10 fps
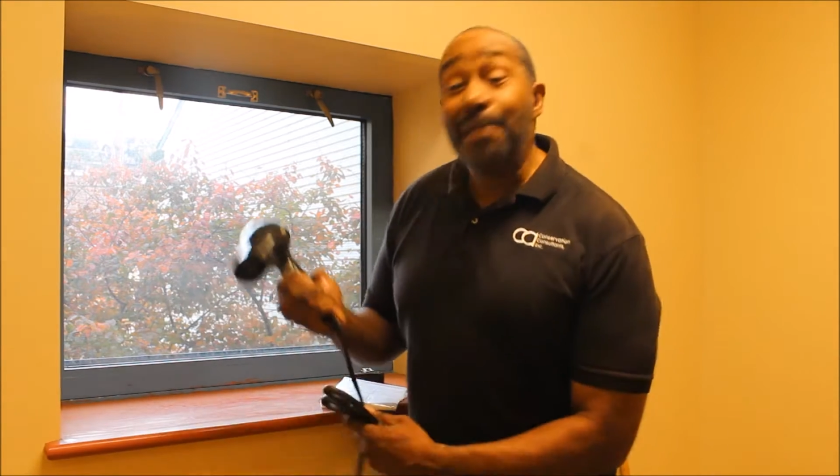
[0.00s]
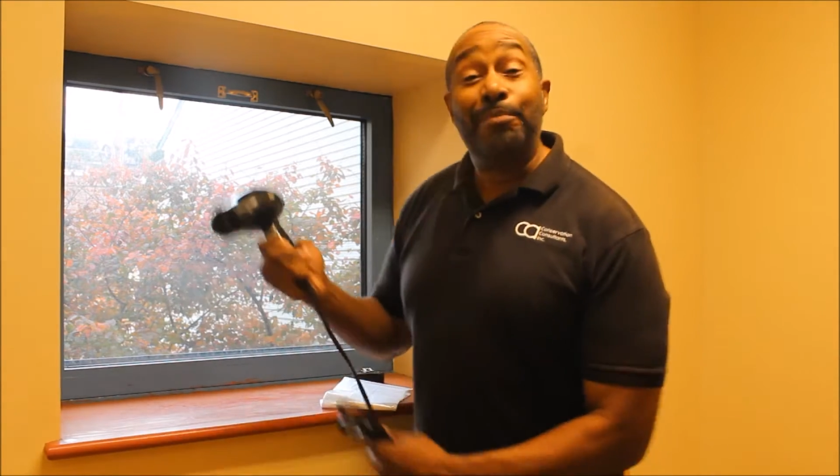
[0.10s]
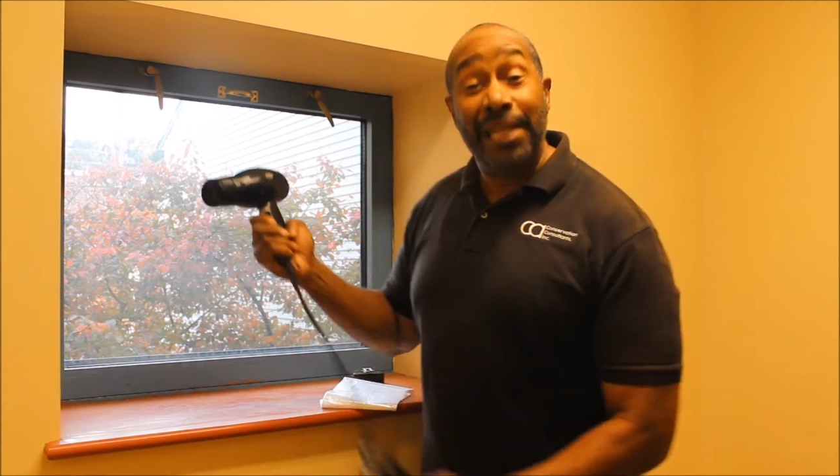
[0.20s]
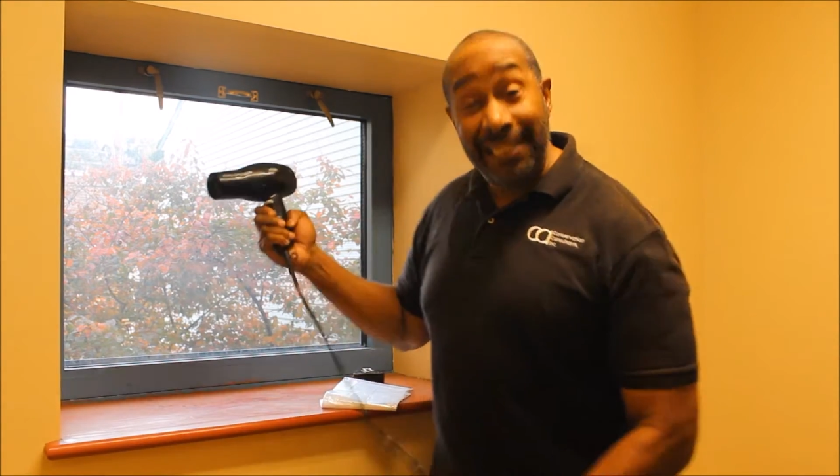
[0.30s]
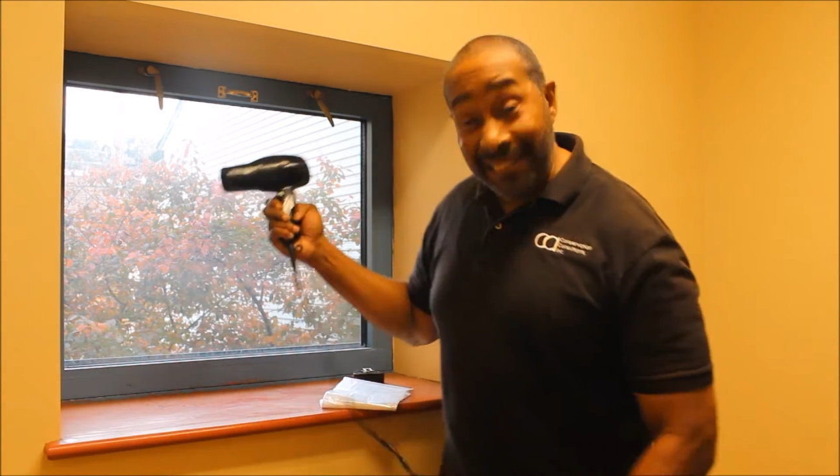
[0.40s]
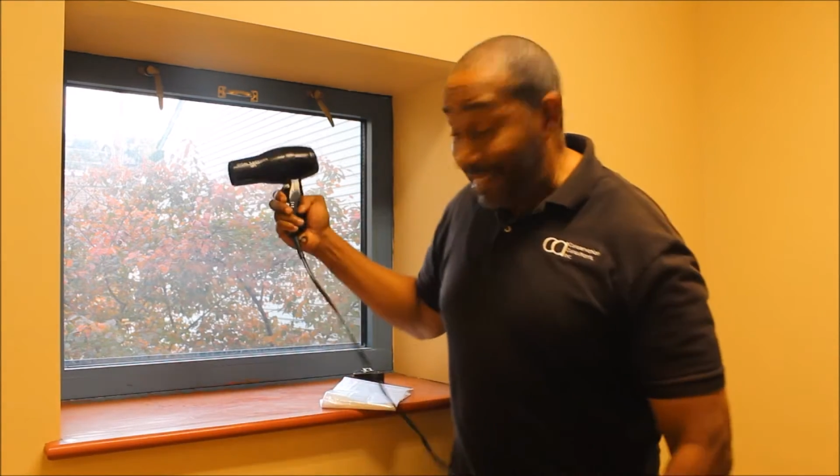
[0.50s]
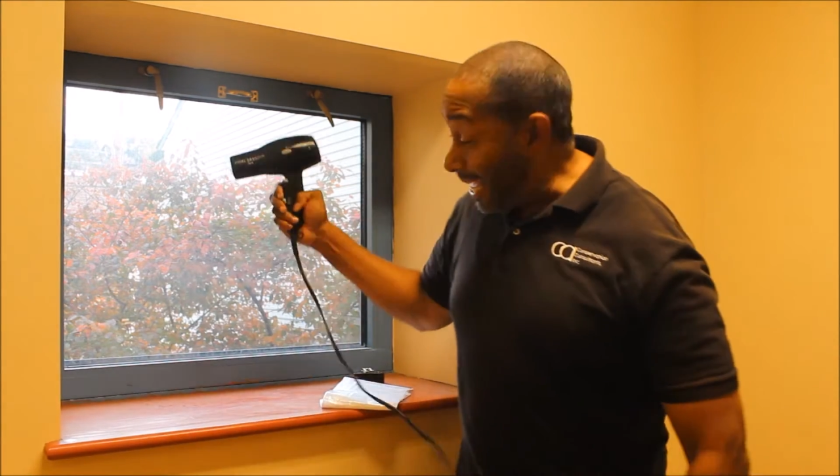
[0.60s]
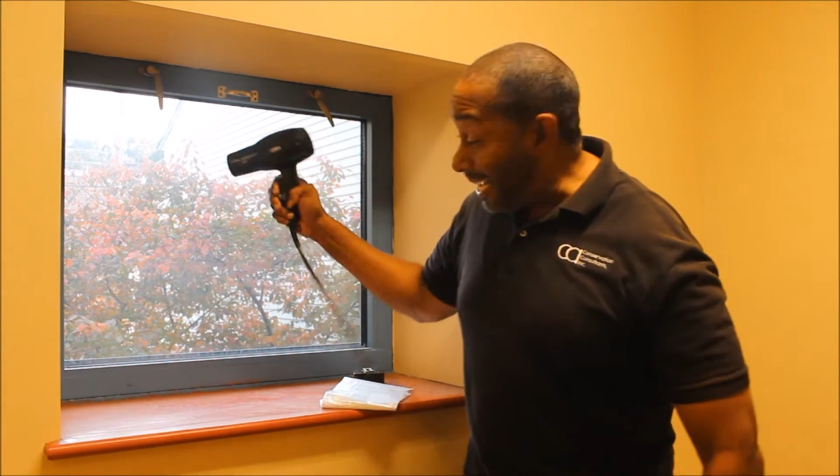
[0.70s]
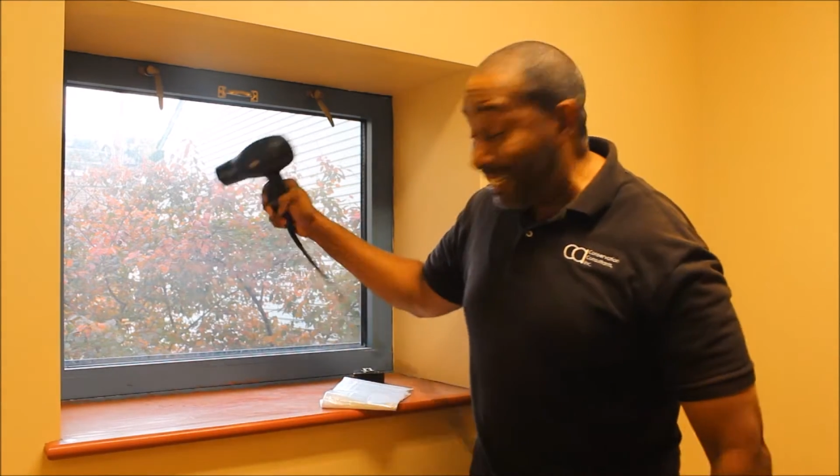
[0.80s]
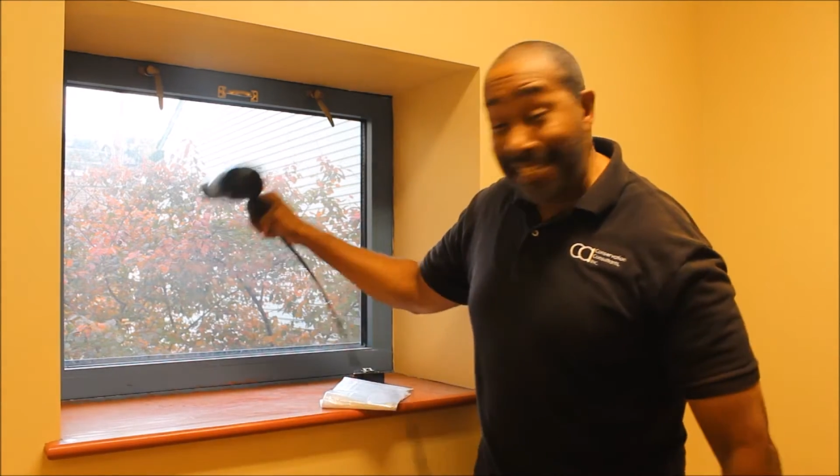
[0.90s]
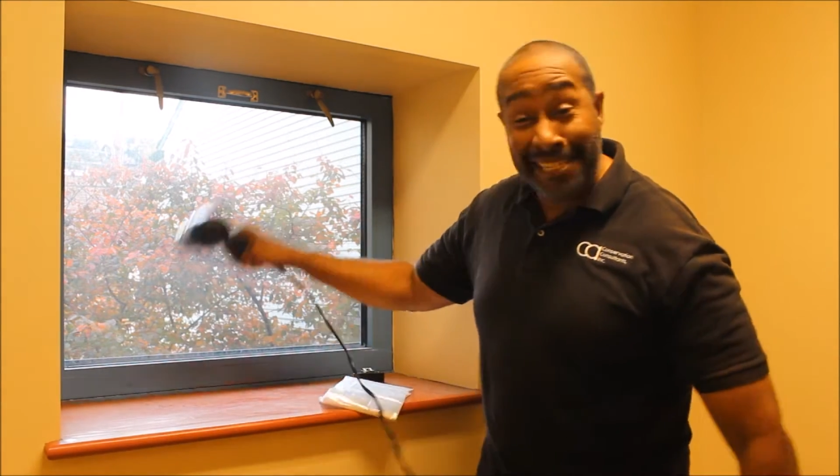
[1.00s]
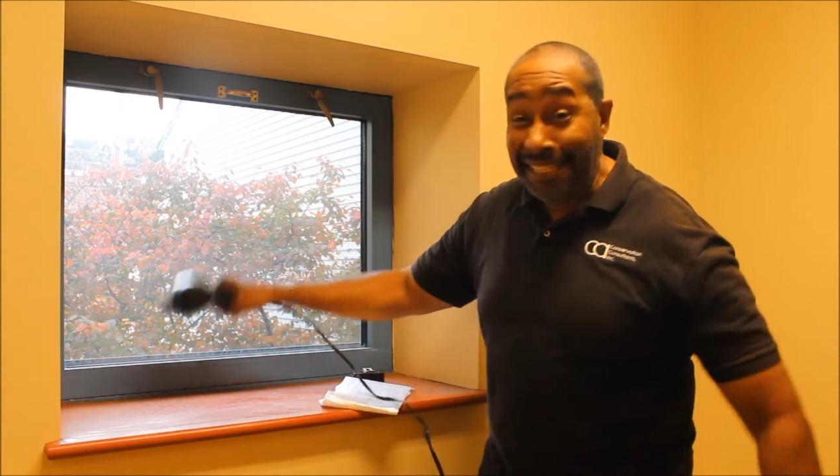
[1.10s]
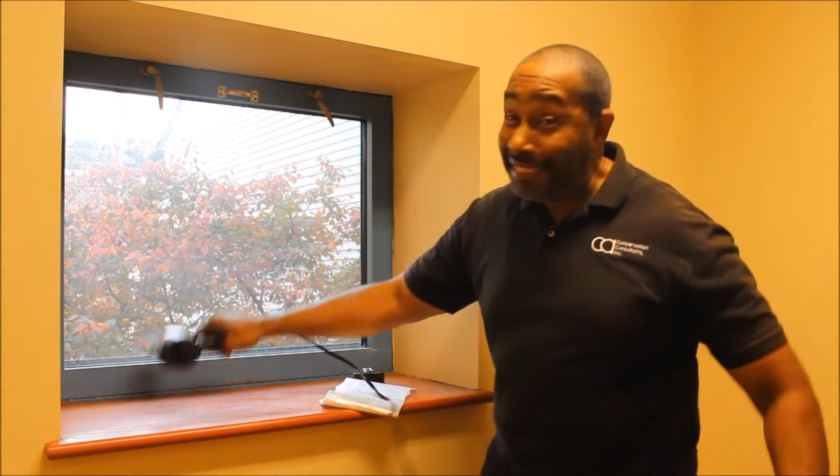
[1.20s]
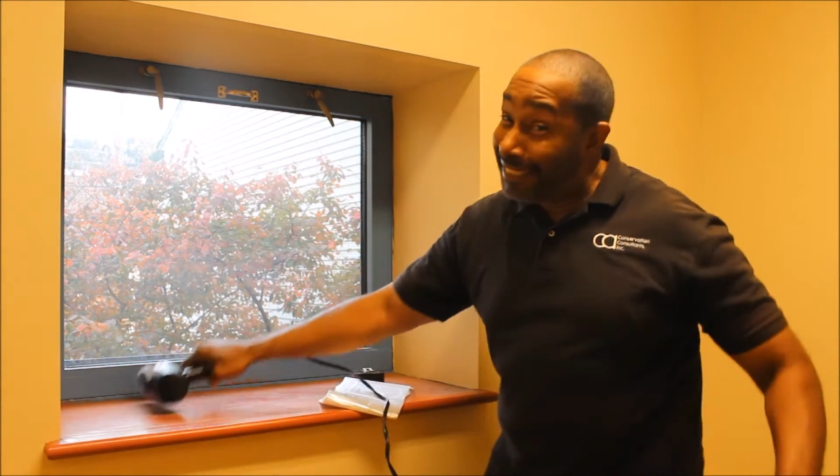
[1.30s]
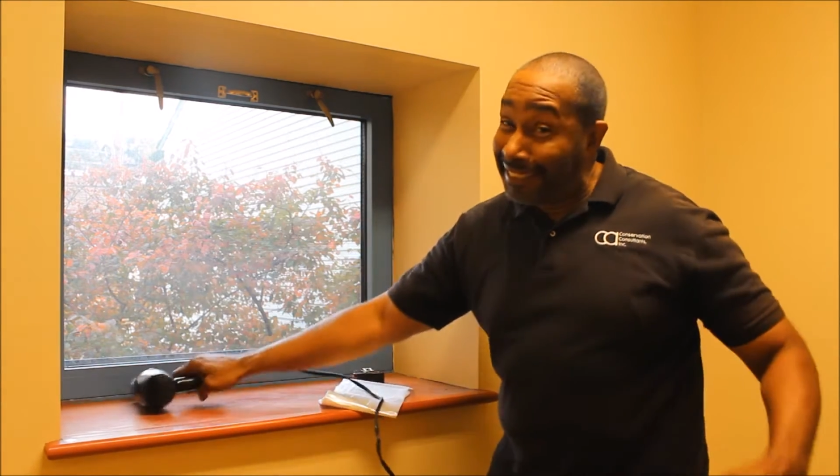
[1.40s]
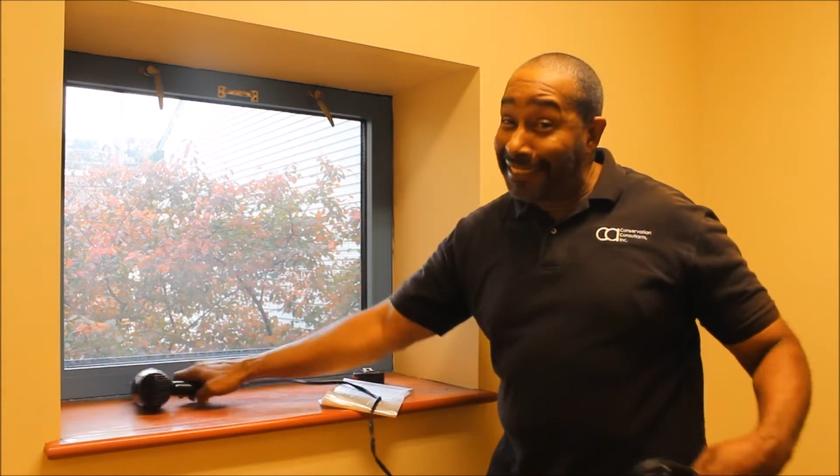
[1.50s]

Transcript: but that's